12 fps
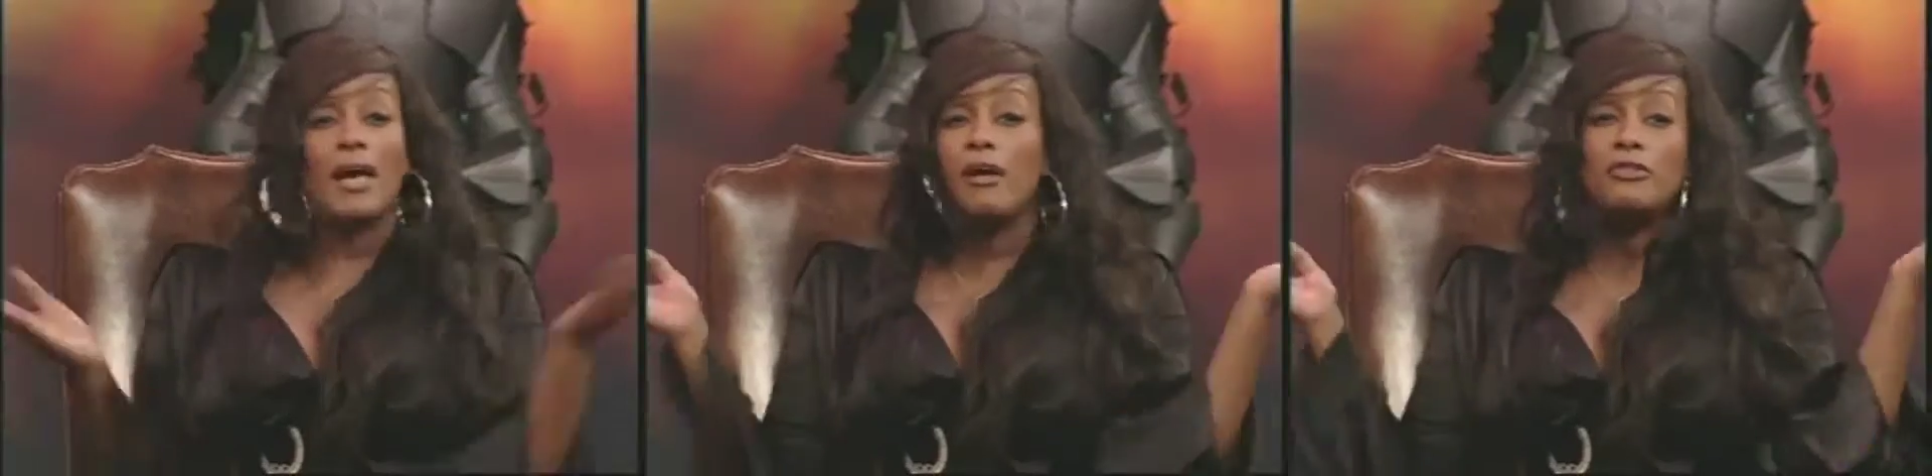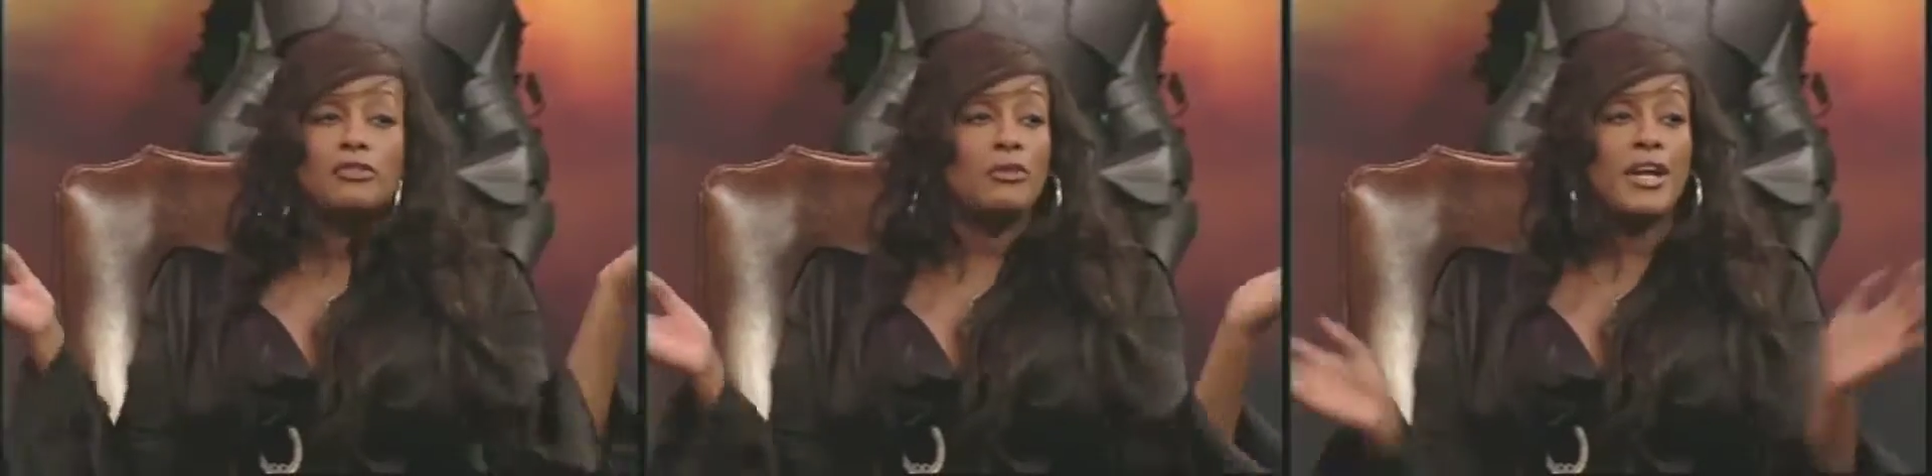I
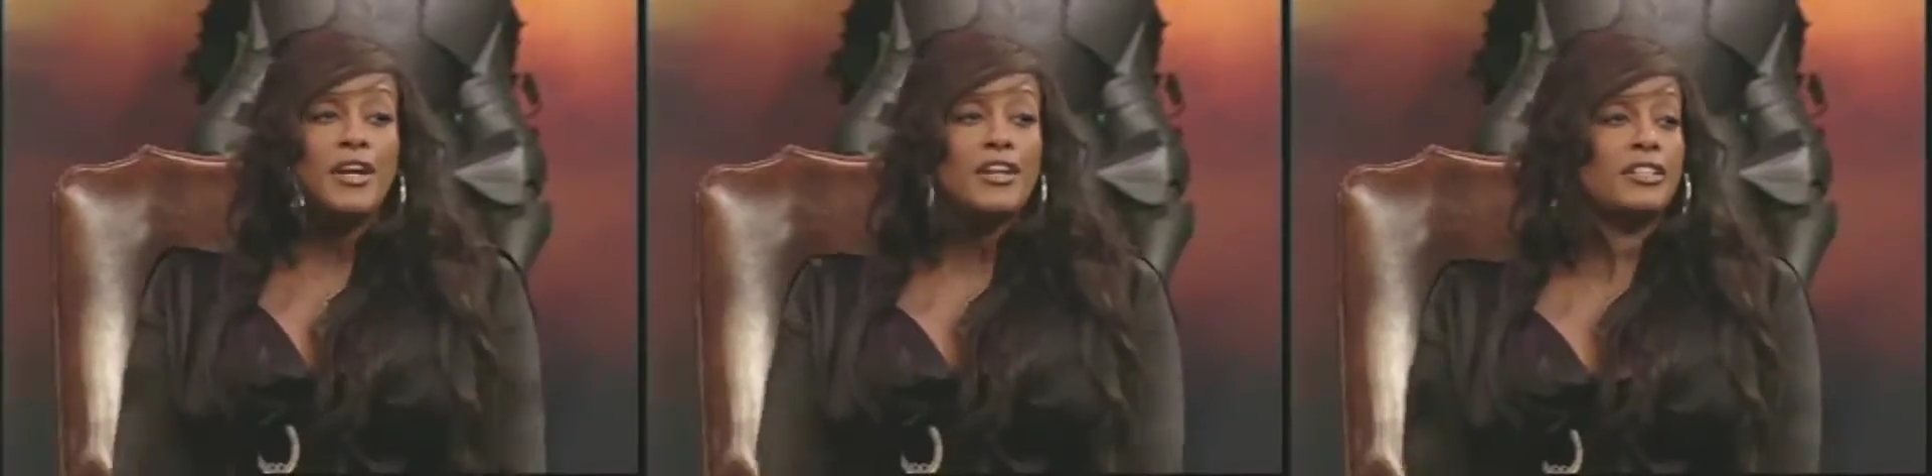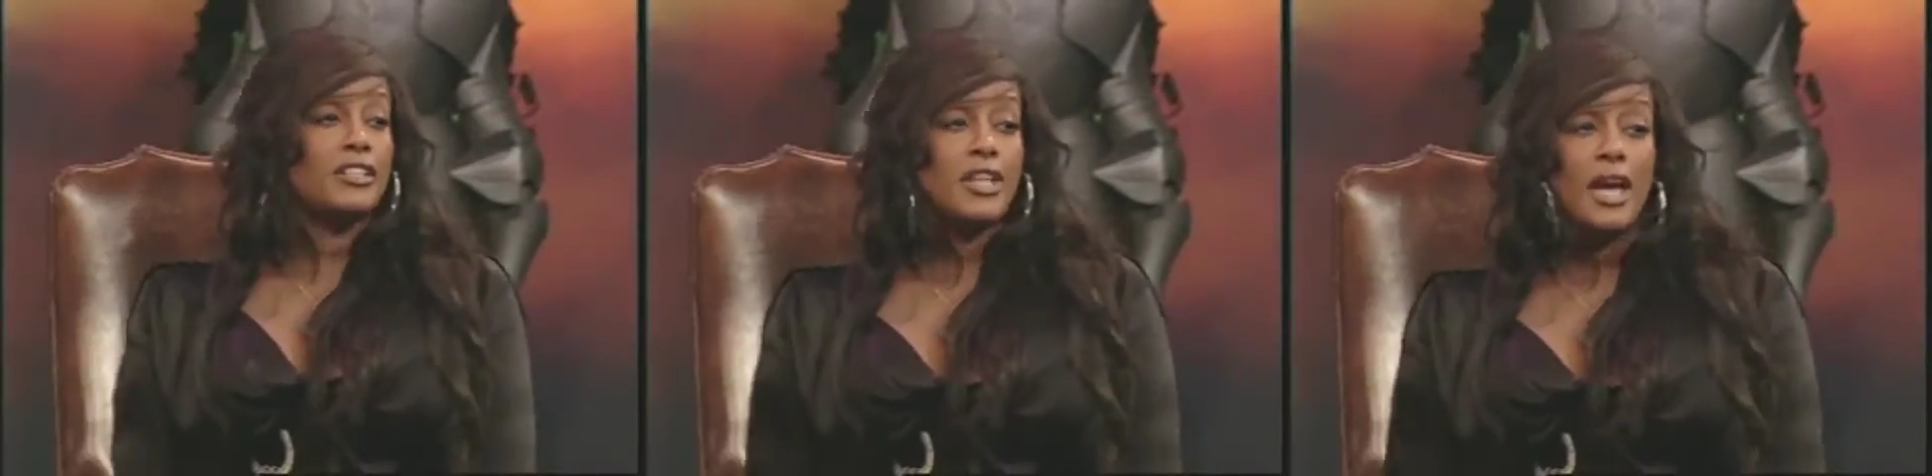don't do hair
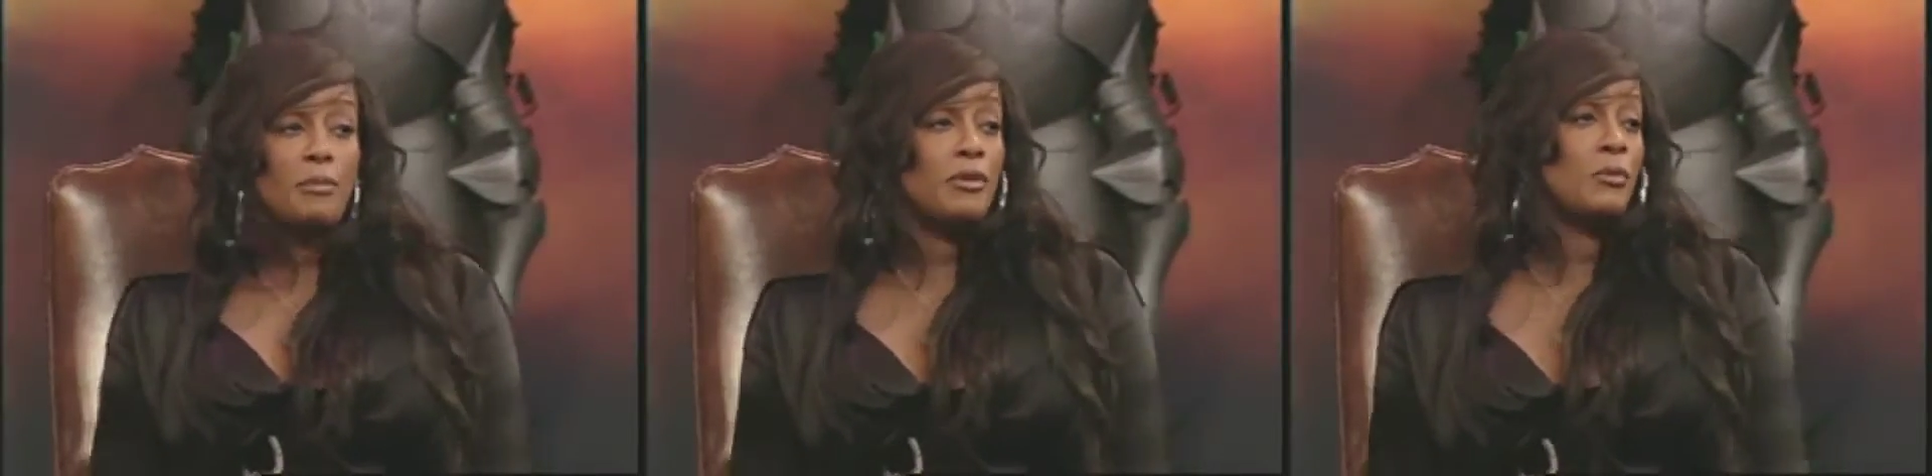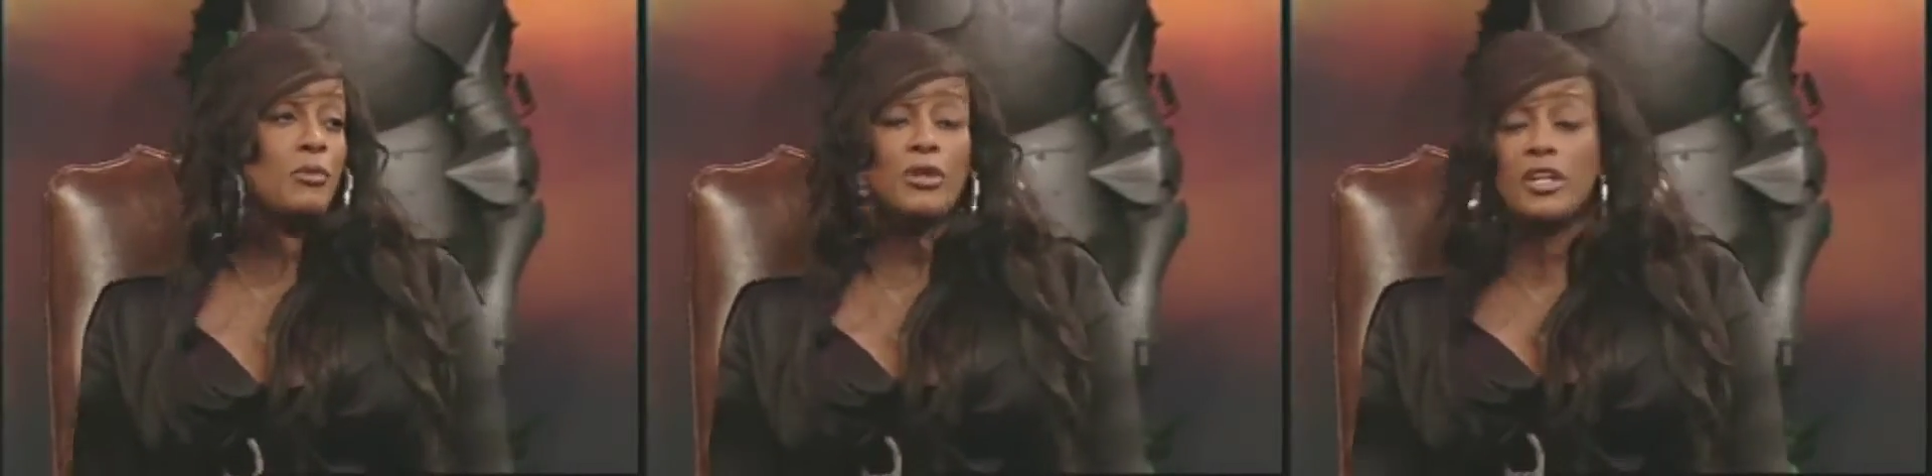at the shop
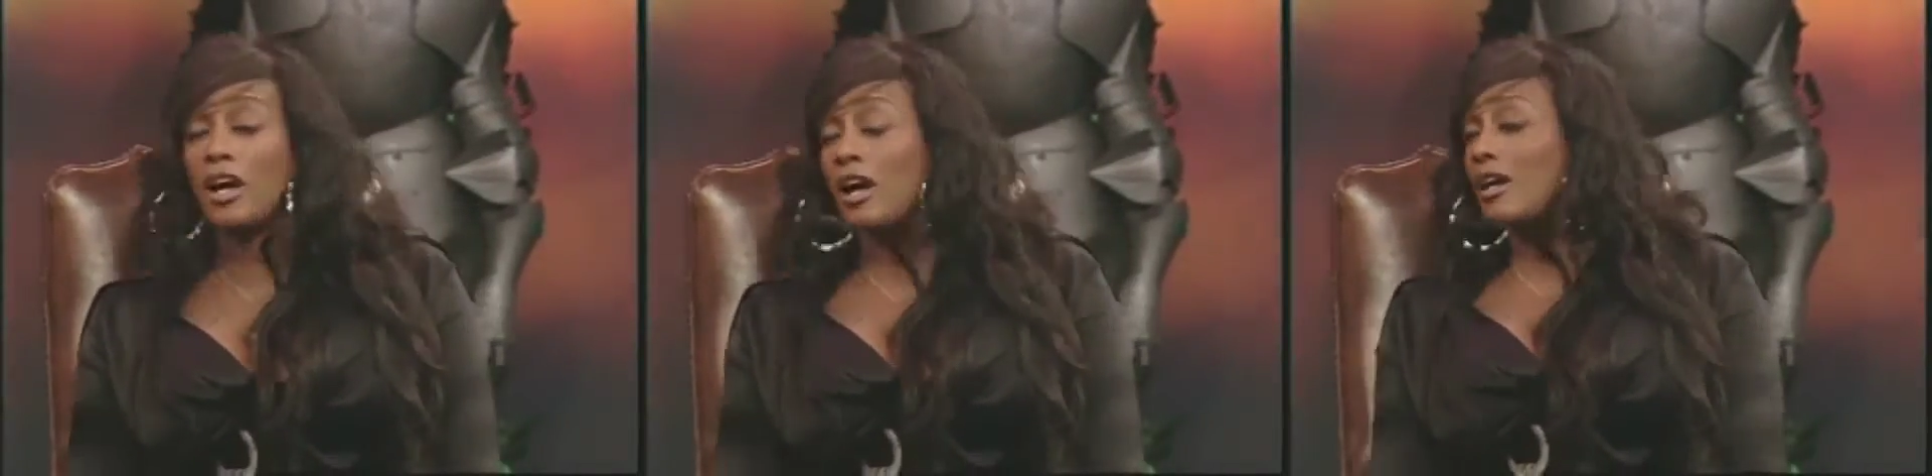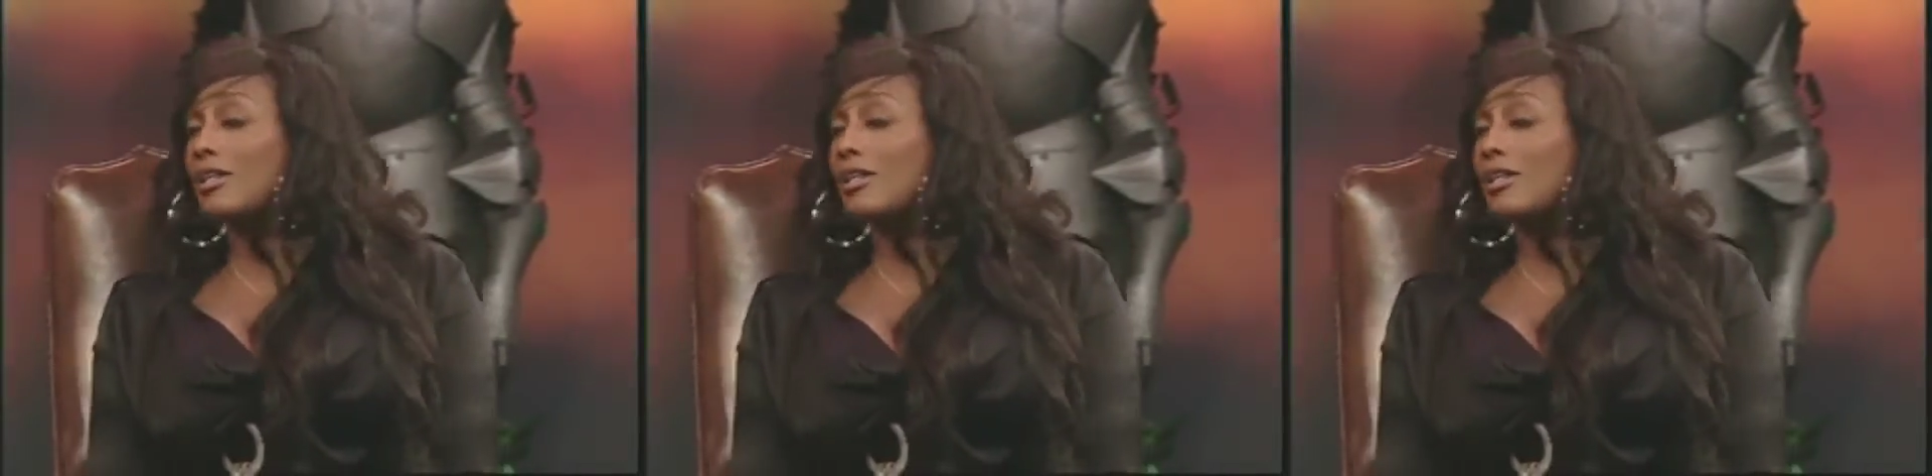no more, y'all,